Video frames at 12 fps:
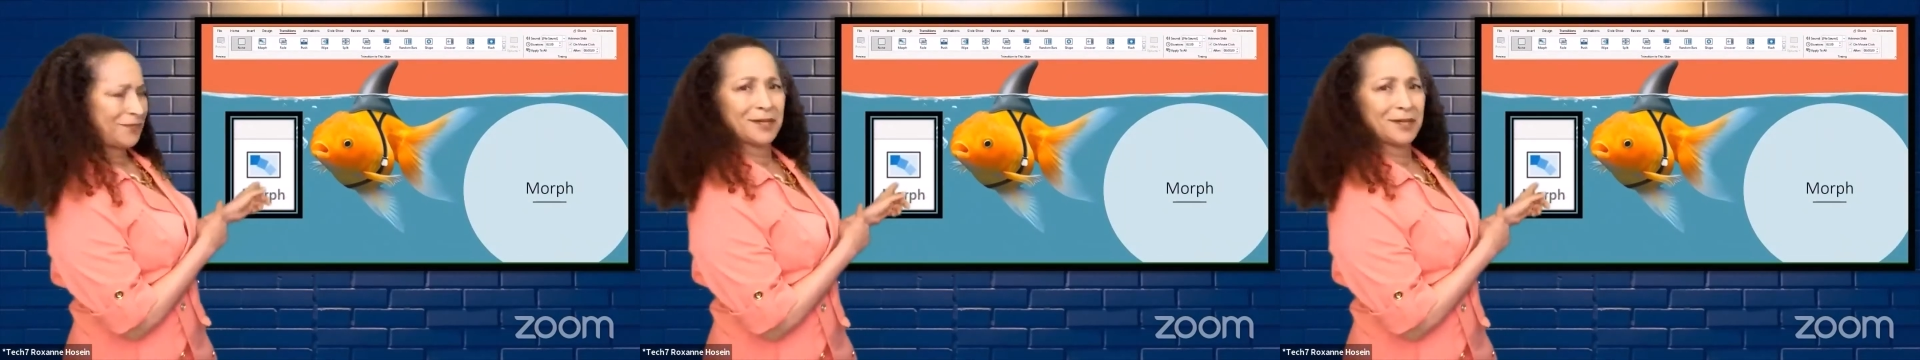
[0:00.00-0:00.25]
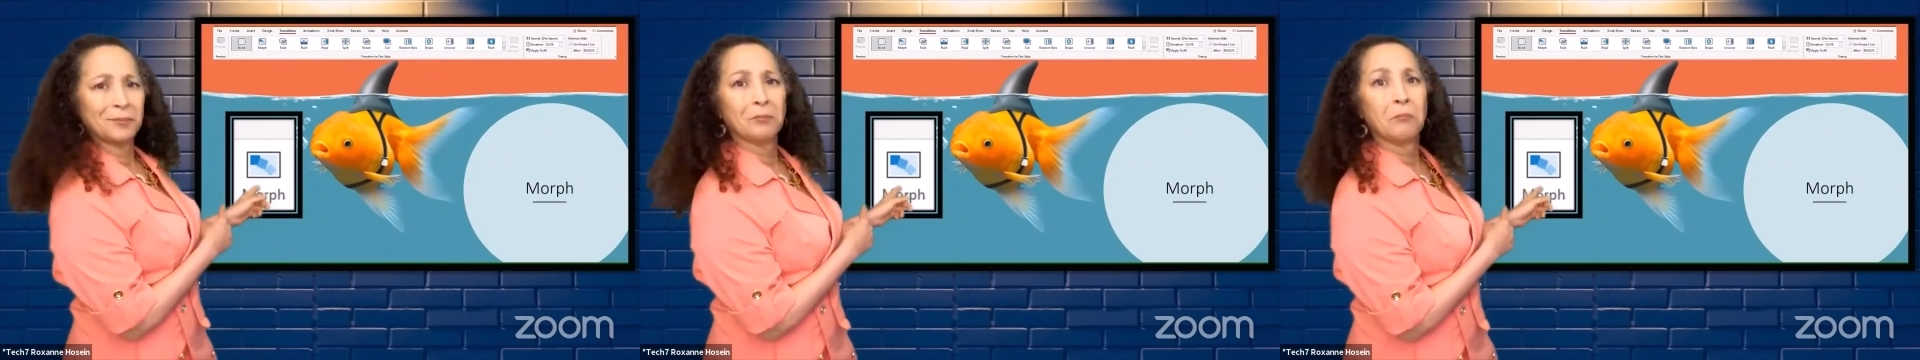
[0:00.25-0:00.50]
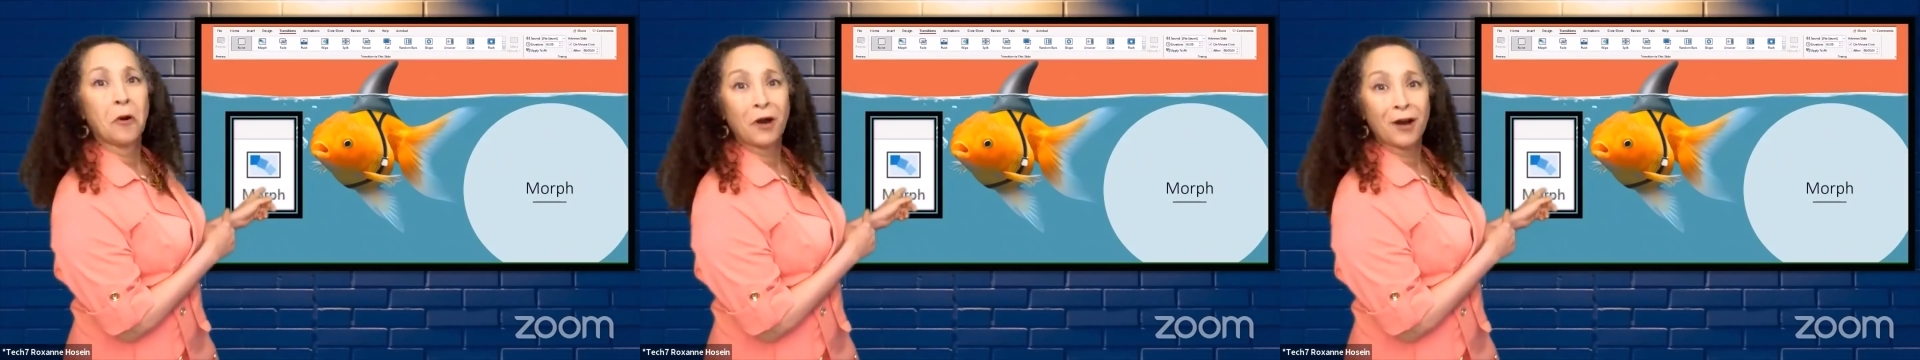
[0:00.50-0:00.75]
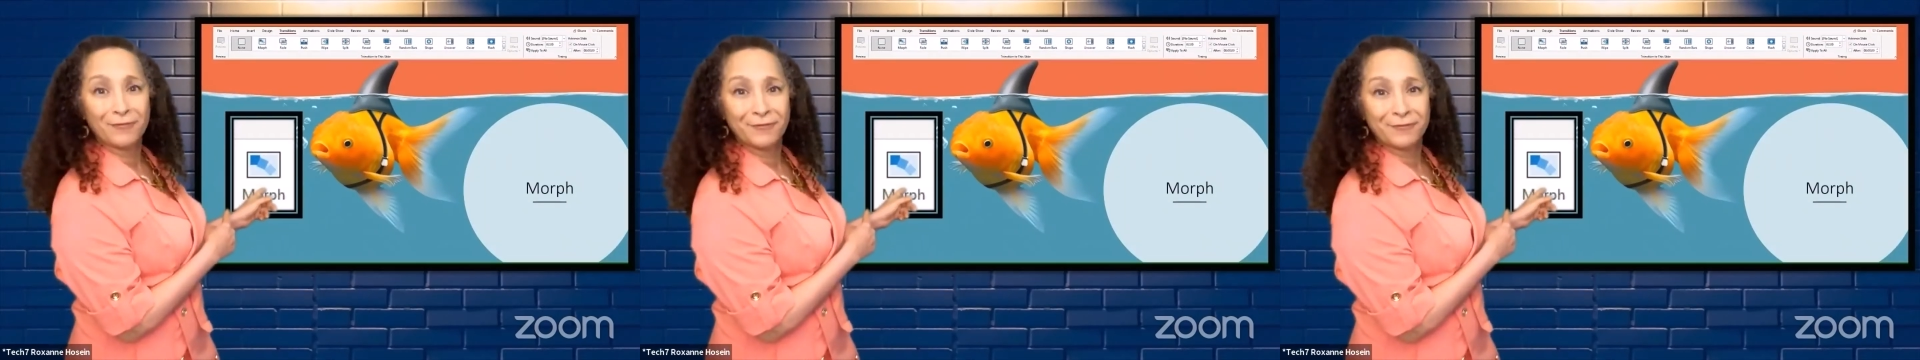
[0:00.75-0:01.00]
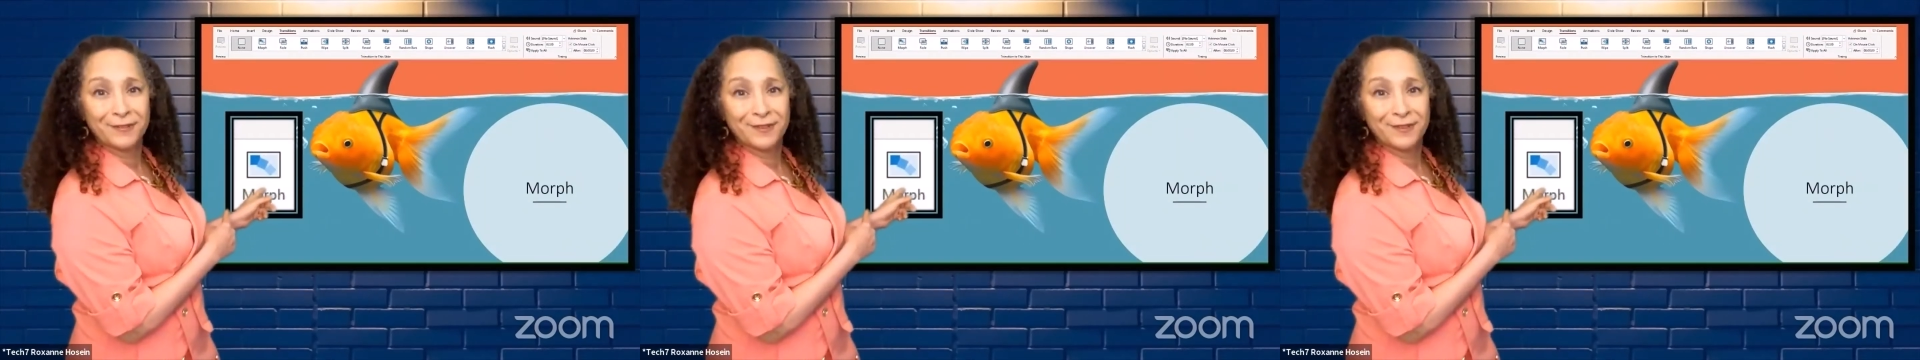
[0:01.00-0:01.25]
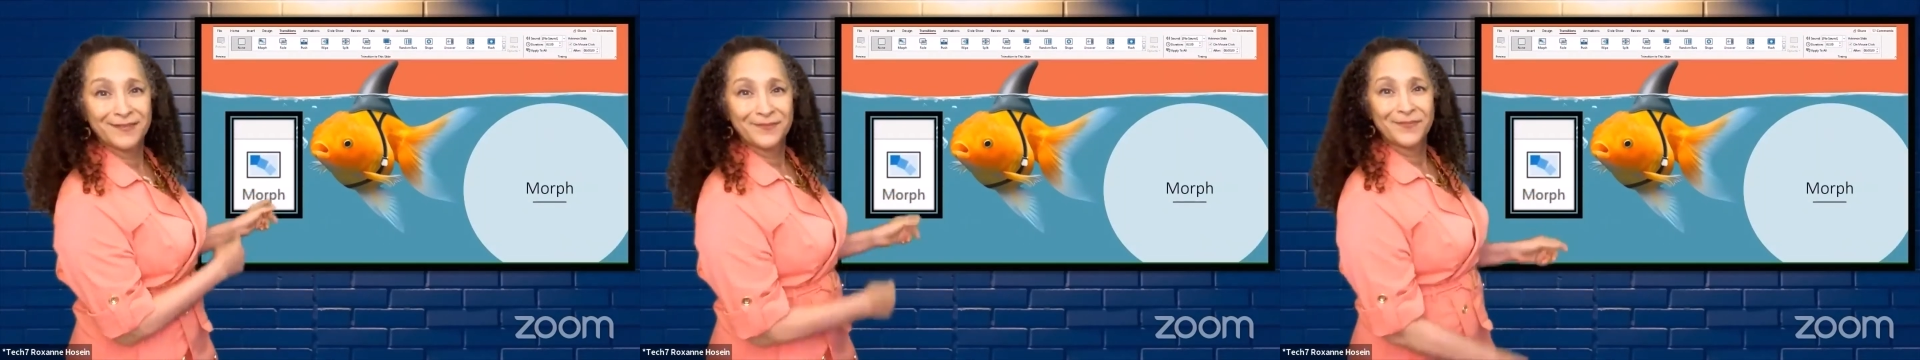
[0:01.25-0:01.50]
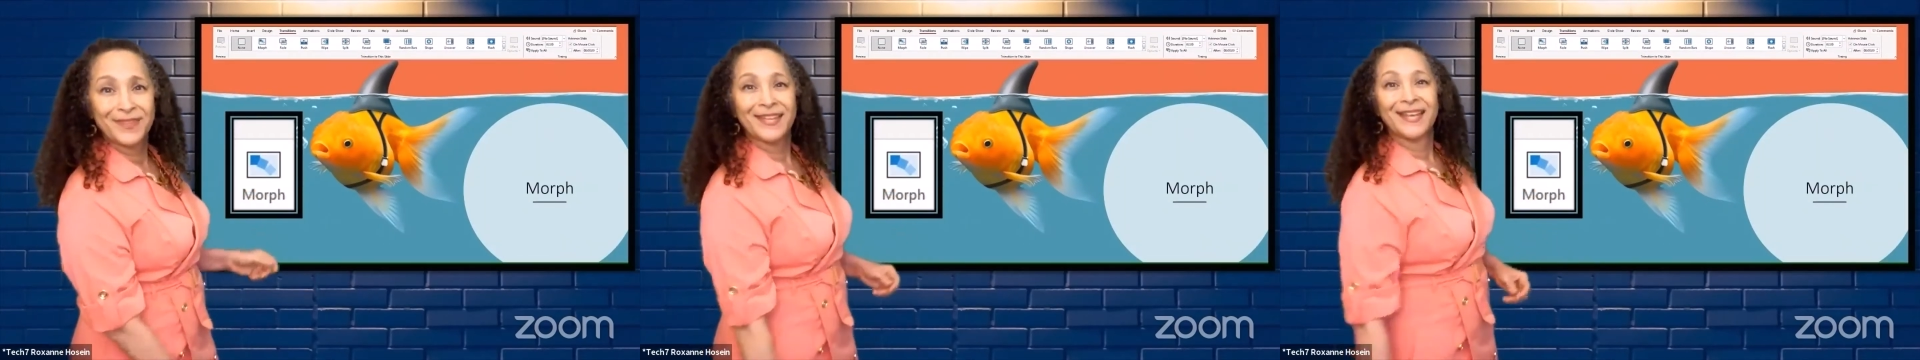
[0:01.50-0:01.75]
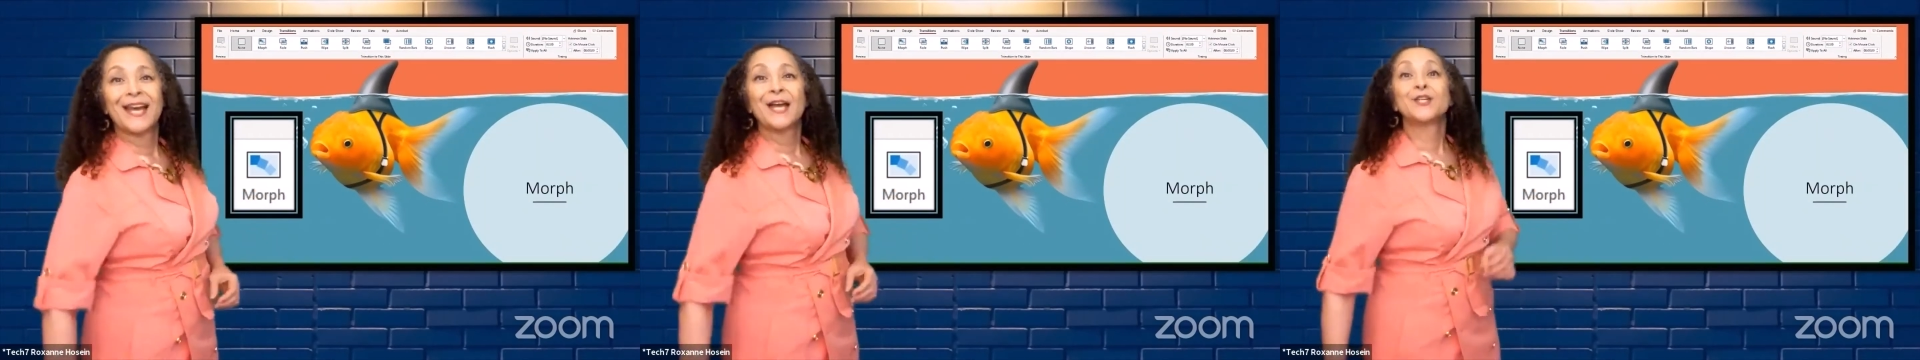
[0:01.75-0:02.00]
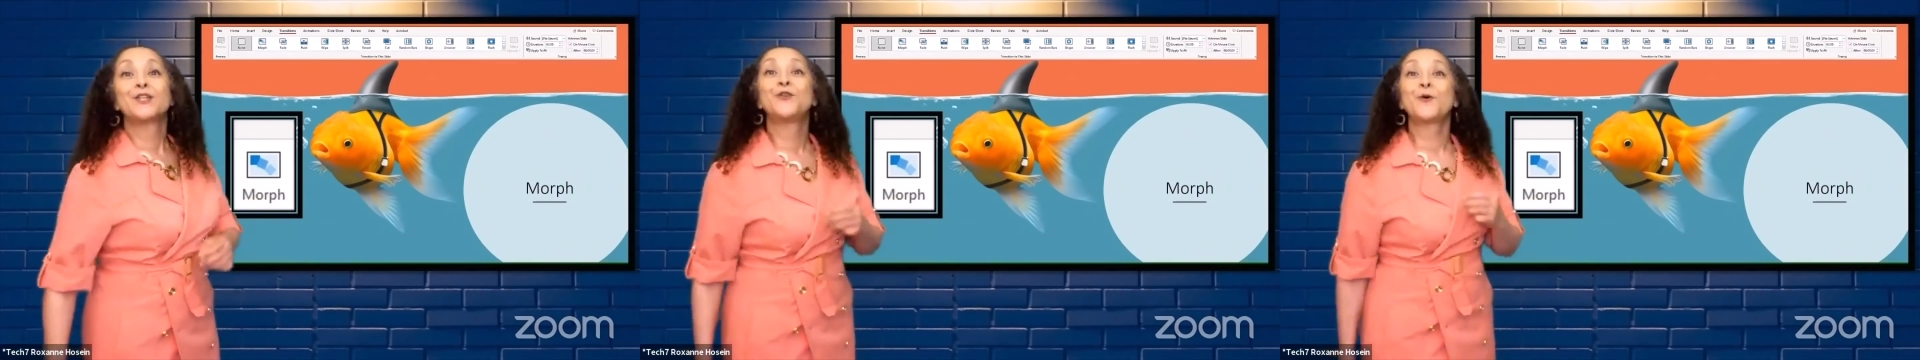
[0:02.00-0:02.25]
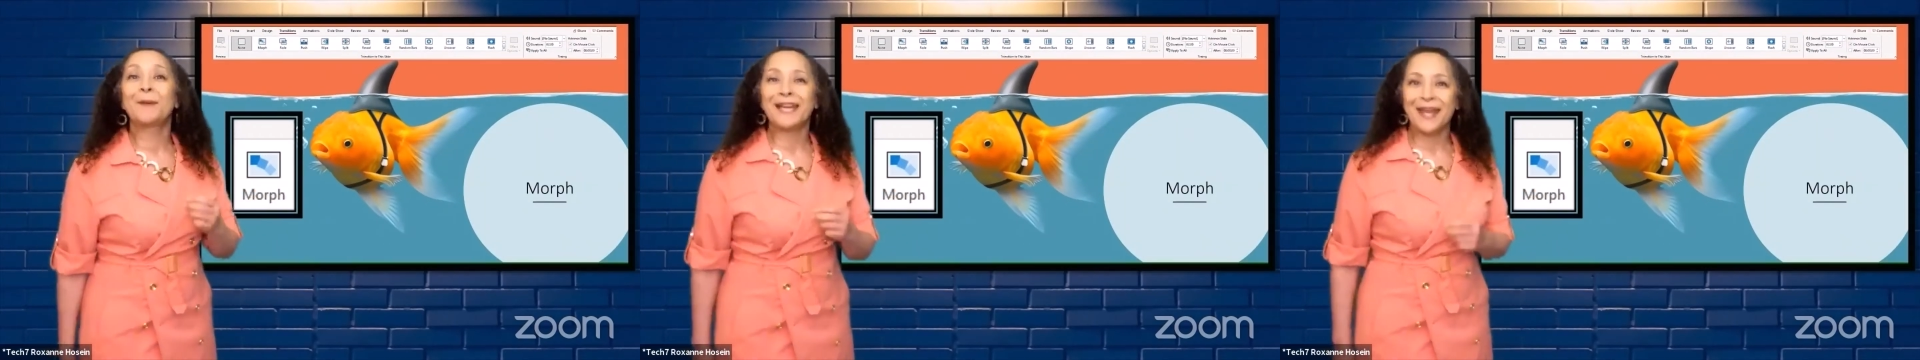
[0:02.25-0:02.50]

Morph. Duplicate the